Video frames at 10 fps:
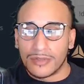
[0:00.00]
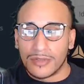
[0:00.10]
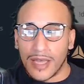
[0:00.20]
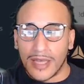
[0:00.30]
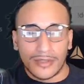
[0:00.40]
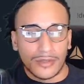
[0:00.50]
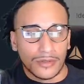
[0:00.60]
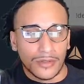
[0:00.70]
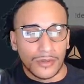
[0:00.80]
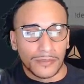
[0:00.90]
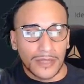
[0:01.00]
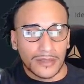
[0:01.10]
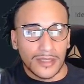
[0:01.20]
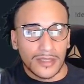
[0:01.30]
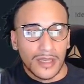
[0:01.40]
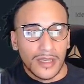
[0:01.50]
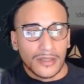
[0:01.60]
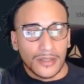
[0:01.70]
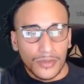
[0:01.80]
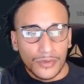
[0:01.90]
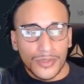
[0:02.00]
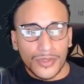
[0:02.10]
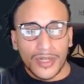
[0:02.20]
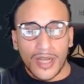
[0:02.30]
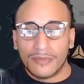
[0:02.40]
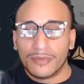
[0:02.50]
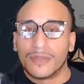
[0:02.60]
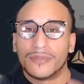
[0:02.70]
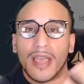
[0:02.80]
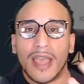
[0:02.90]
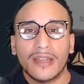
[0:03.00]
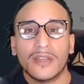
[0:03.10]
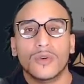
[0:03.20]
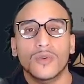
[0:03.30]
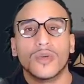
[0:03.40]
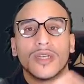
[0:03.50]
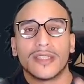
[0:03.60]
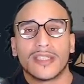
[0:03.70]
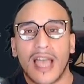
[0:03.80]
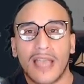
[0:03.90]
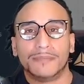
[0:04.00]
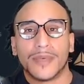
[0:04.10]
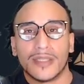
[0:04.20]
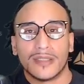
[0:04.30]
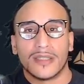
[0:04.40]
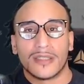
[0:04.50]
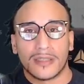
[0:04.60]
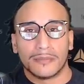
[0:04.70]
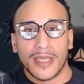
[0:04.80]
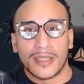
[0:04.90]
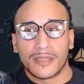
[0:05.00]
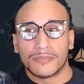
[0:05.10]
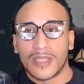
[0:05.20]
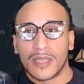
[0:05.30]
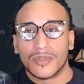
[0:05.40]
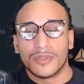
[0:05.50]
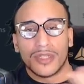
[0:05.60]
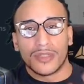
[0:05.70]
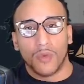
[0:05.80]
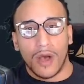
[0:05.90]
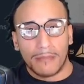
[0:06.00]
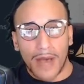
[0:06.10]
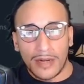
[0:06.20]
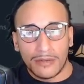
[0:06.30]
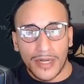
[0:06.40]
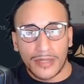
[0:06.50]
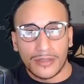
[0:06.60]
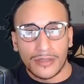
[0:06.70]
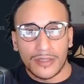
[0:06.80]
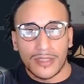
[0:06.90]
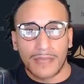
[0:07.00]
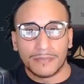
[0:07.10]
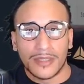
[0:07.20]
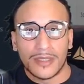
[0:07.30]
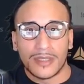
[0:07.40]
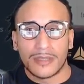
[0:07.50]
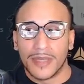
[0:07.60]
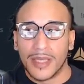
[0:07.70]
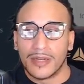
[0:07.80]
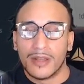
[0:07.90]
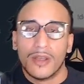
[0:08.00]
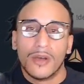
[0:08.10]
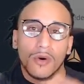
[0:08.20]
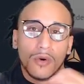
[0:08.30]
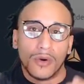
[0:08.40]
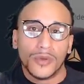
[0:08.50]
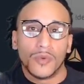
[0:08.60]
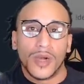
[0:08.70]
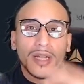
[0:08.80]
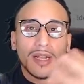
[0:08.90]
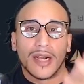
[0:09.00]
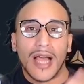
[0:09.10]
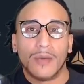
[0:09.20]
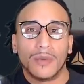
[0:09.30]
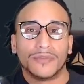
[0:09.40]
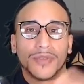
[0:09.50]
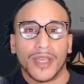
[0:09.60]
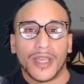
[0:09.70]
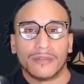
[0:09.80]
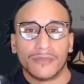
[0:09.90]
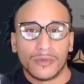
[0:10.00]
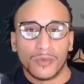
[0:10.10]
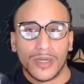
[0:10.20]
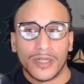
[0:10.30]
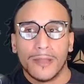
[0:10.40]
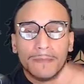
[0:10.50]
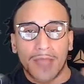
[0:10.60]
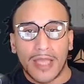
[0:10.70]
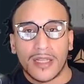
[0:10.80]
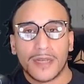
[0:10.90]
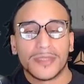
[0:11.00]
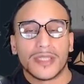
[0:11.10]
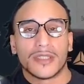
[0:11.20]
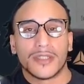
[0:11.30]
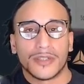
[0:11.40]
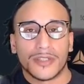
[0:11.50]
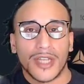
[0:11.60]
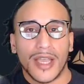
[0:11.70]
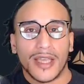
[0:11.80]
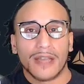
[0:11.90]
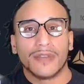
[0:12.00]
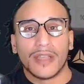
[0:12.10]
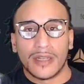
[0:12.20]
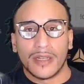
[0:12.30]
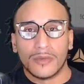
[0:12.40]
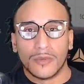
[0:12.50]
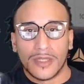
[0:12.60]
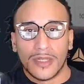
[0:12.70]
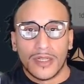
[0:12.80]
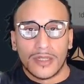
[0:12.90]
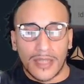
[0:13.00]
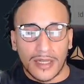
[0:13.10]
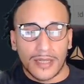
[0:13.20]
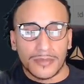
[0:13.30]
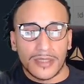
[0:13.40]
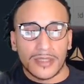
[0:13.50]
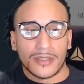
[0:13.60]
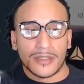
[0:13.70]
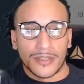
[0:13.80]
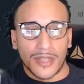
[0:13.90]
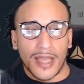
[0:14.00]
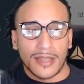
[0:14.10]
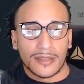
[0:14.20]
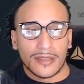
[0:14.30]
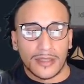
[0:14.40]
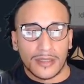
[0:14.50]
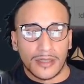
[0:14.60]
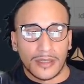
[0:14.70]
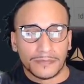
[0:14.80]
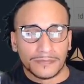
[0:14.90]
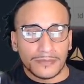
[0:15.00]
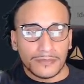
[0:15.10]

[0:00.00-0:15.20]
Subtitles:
you guys don't know about this. The user level, if any, who can type in this command. Sometimes you just want moderators to type in this command, or you want to allow it for everyone that comes into your chat, every and anyone that comes into your chat to